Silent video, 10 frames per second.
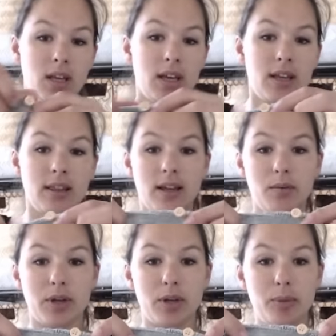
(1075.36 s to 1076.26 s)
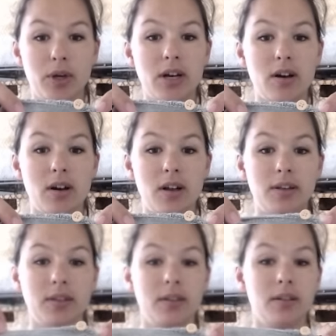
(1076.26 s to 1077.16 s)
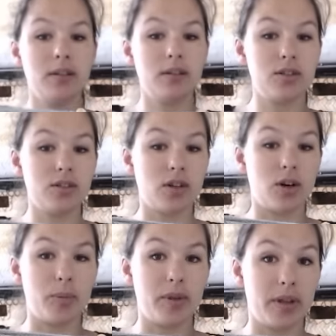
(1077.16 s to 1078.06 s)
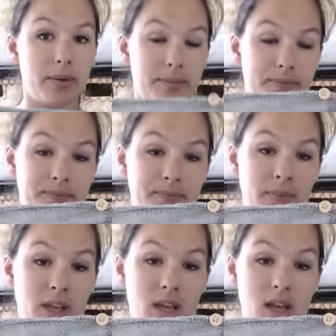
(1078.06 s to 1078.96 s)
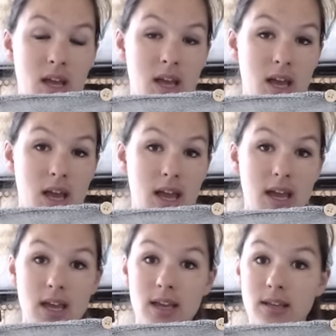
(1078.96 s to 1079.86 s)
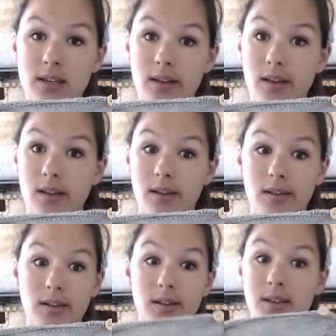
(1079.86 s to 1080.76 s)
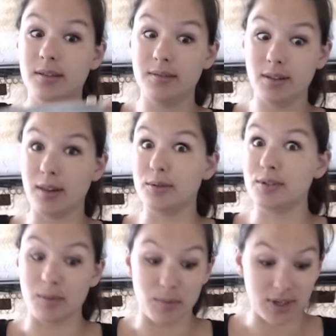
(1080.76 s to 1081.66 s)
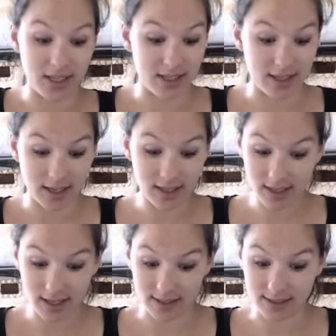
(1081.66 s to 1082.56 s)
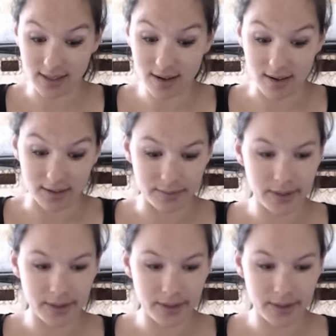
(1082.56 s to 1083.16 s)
And then when you put it on, you just open them and close them when he has it on.